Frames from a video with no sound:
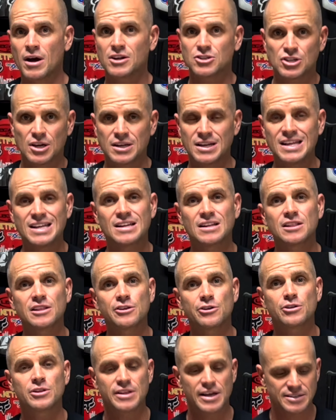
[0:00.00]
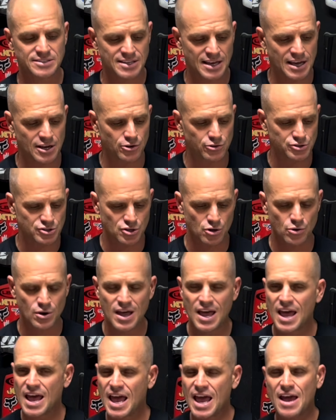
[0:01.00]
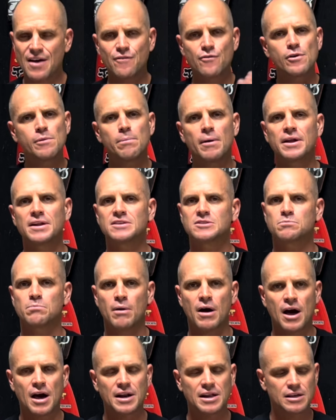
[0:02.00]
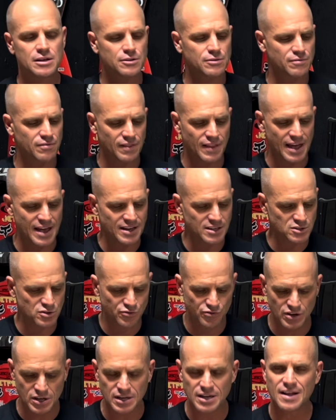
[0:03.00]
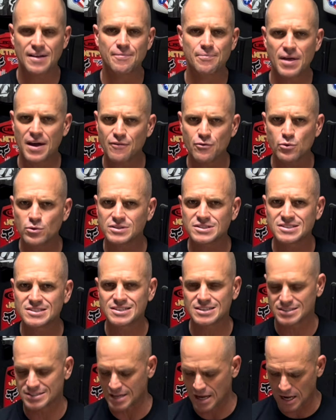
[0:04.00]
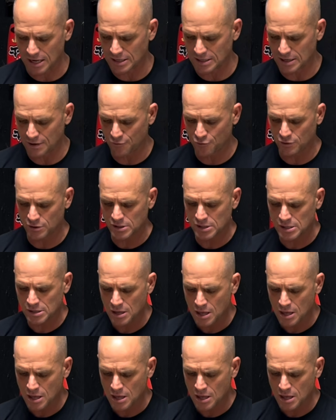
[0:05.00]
I need a little less angle. So everybody's body, legs, feet, everyone's designed differently.